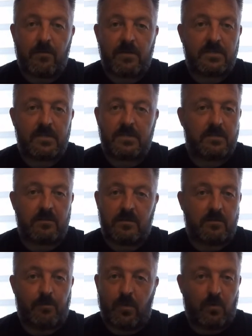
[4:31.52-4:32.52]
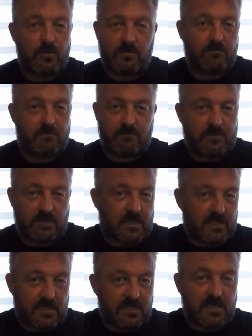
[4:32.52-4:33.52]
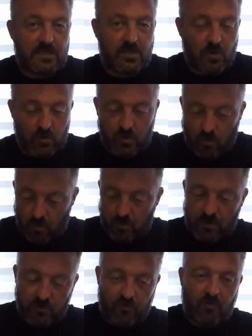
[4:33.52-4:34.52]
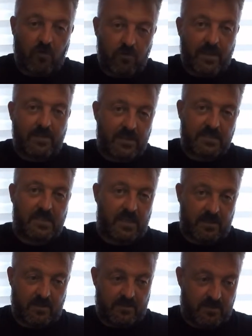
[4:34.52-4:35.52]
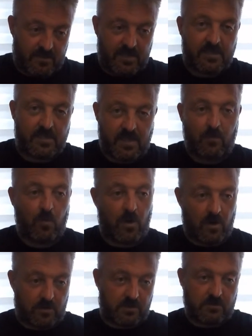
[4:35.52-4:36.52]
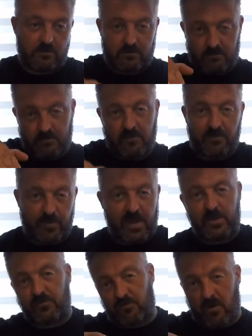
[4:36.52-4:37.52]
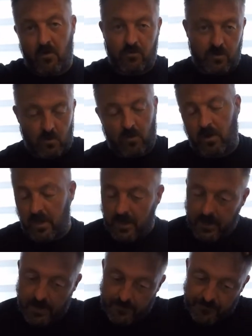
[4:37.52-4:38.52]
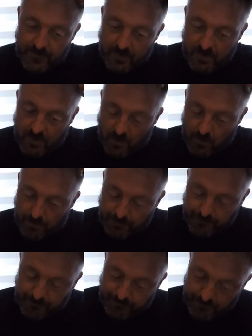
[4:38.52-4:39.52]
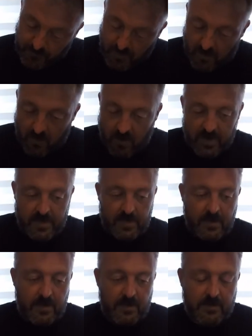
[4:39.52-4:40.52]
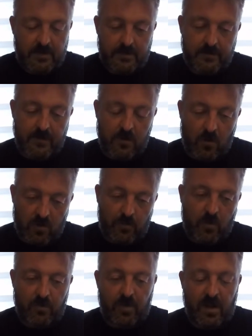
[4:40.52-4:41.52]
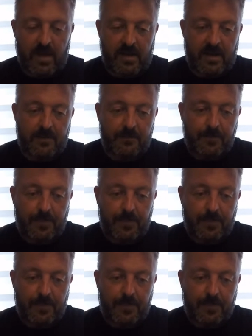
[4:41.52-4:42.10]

is is that the board doesn't exist. You're you're controlling this thing, and this thing works with pitch, roll. Your so I uh, got the board planing.